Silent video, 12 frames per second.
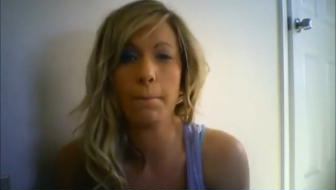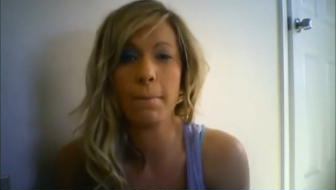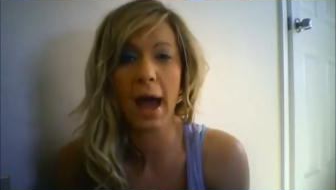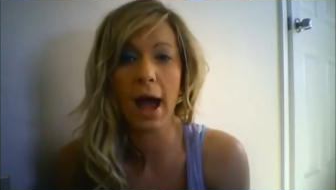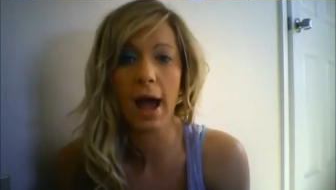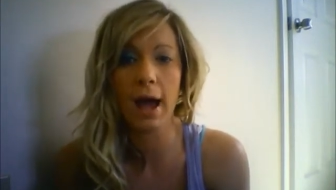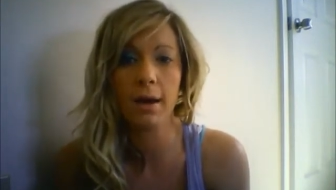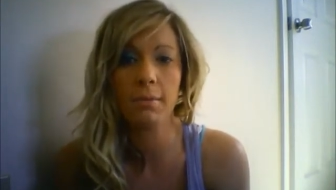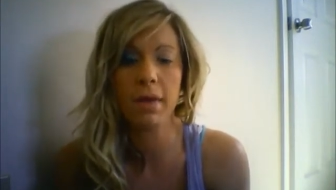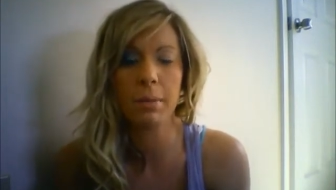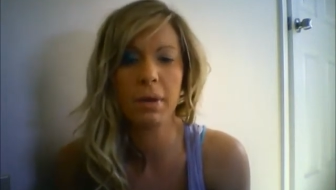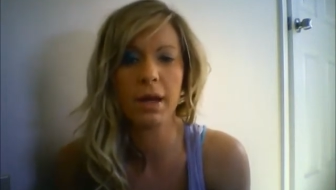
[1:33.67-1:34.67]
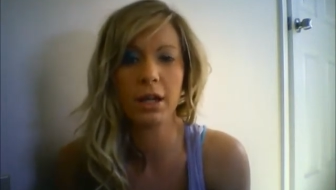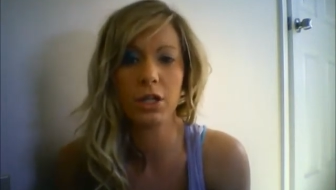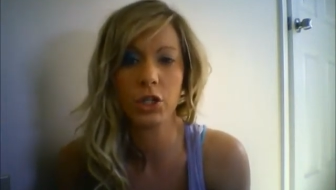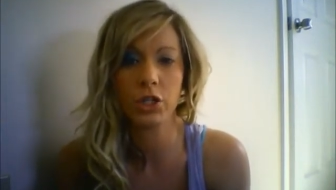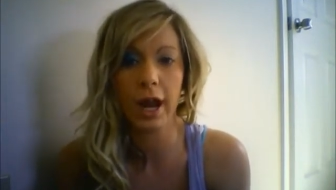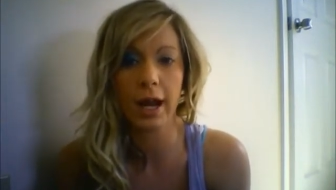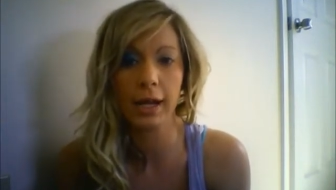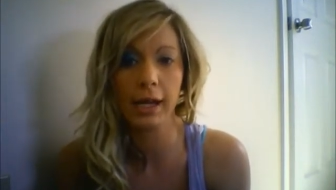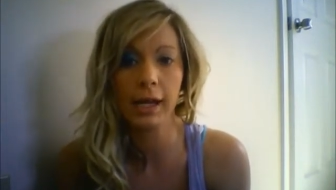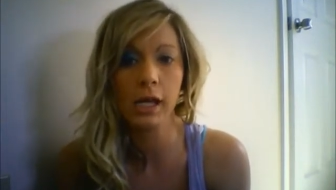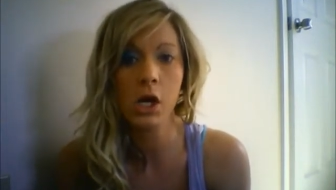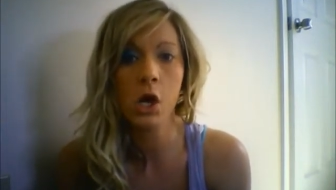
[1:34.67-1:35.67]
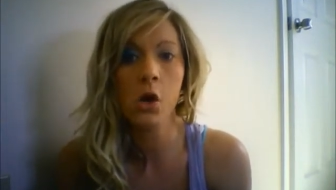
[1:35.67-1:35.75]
matte, maybe not as shiny,